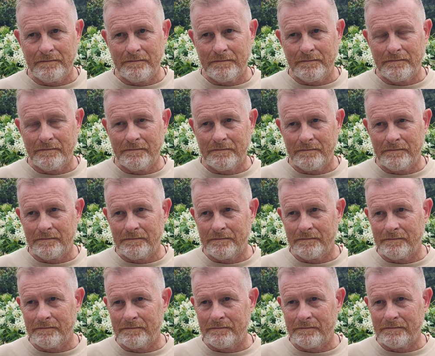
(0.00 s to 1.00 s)

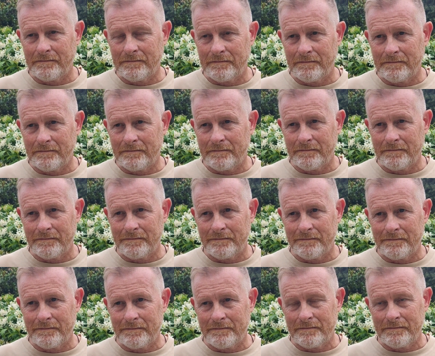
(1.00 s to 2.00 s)

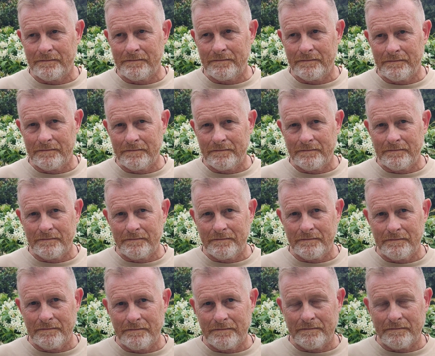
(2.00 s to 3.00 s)

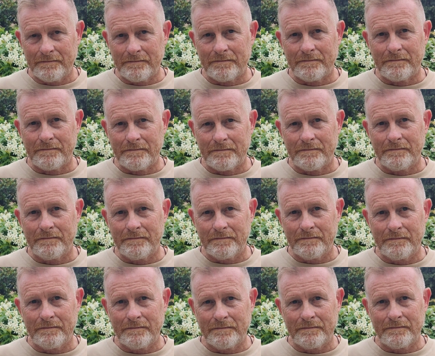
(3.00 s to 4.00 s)

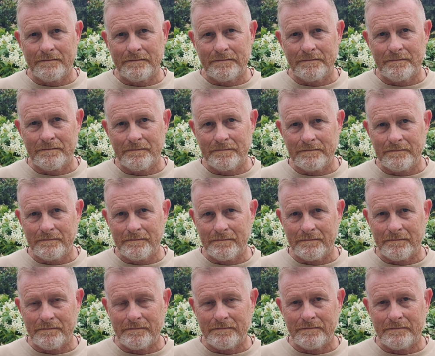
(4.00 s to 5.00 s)

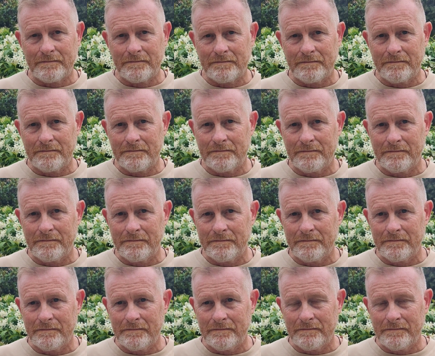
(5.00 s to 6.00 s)

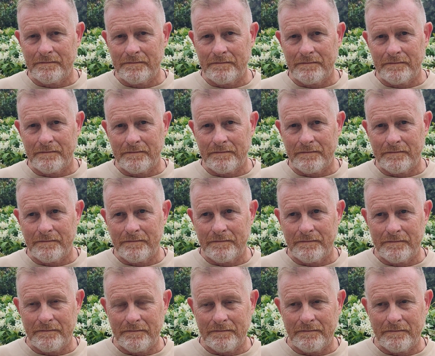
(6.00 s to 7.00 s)

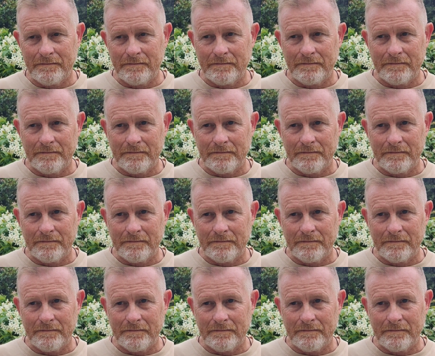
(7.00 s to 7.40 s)
The person shown says nothing.